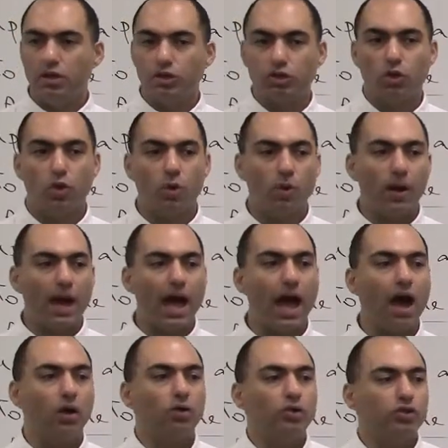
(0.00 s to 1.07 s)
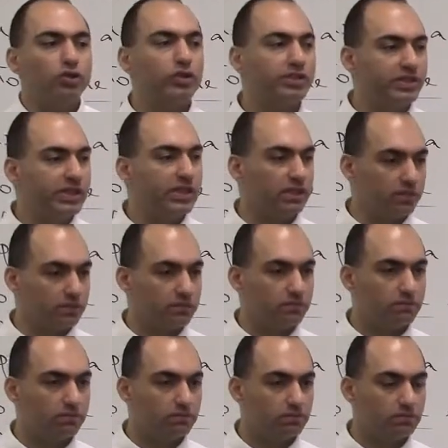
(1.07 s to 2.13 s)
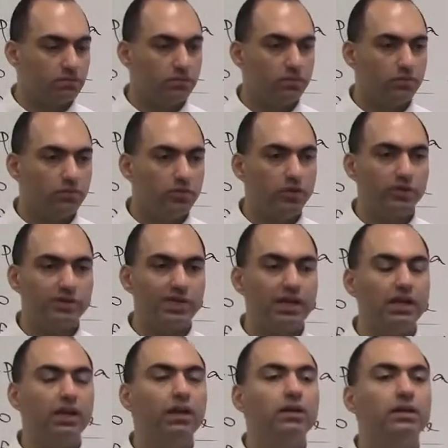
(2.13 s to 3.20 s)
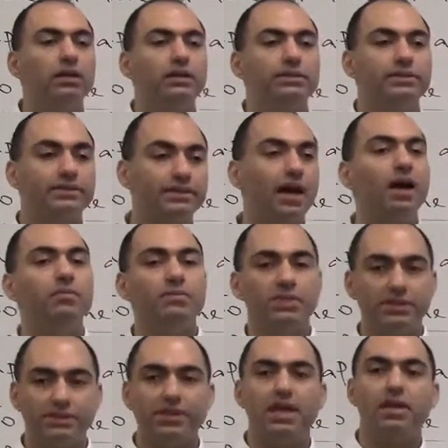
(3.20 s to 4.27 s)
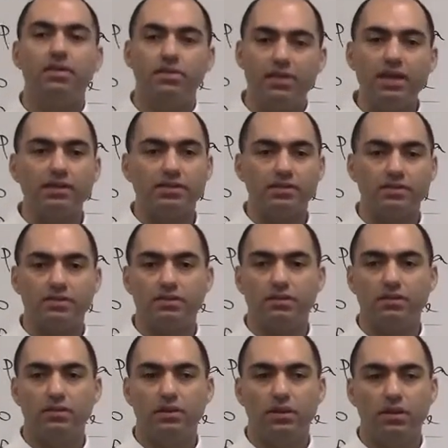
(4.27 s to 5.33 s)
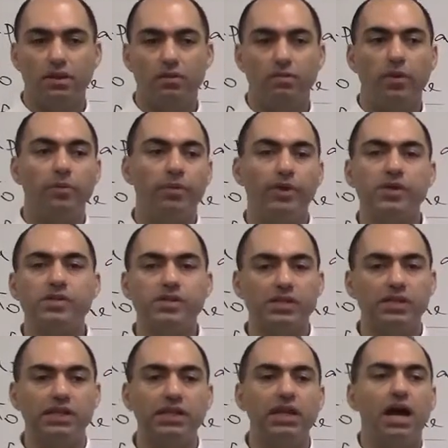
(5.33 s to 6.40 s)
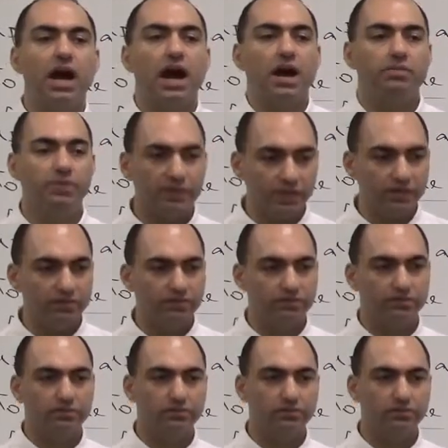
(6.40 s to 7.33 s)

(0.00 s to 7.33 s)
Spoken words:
So how could you concede? You could say, some say this, but personally, I believe,